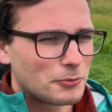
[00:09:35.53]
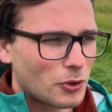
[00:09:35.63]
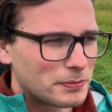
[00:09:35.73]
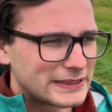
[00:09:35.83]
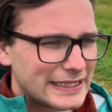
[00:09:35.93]

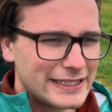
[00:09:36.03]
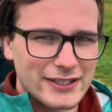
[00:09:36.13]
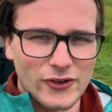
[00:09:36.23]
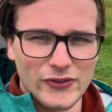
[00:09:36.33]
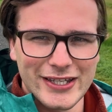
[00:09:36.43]
property
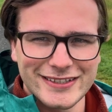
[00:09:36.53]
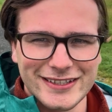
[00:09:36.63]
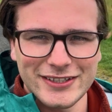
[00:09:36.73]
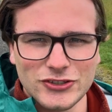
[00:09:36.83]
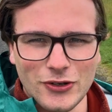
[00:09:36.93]
on
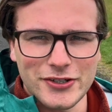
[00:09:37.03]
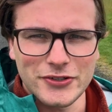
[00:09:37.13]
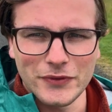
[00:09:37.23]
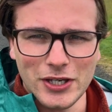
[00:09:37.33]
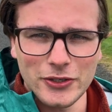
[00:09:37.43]
this stretch
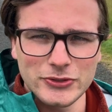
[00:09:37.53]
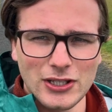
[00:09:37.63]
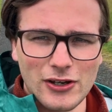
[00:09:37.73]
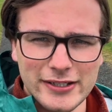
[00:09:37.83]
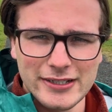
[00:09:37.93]
of the
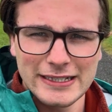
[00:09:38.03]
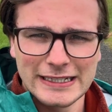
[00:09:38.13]
coastline.